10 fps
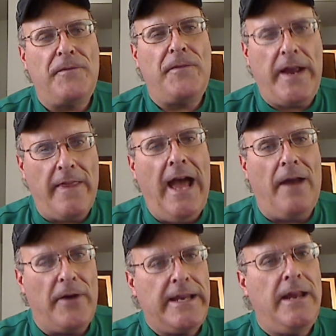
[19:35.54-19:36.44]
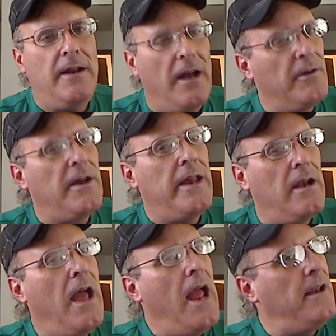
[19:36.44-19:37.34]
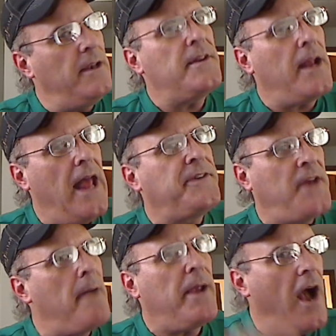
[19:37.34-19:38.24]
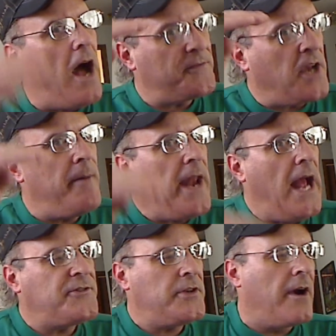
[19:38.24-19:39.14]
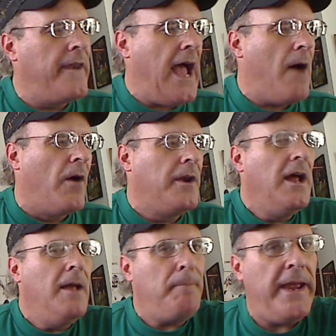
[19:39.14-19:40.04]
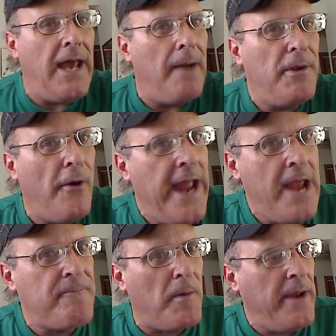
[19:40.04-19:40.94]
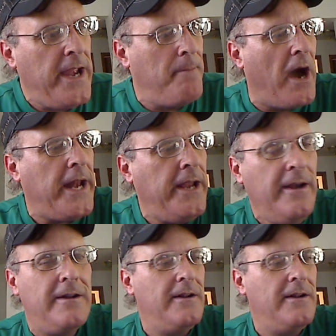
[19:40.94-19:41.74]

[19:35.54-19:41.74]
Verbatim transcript: Think of that, Ricky. Oh, you know, just think of that. Tommy Gall's coming at you on that one. PWE ain't for me, buddy.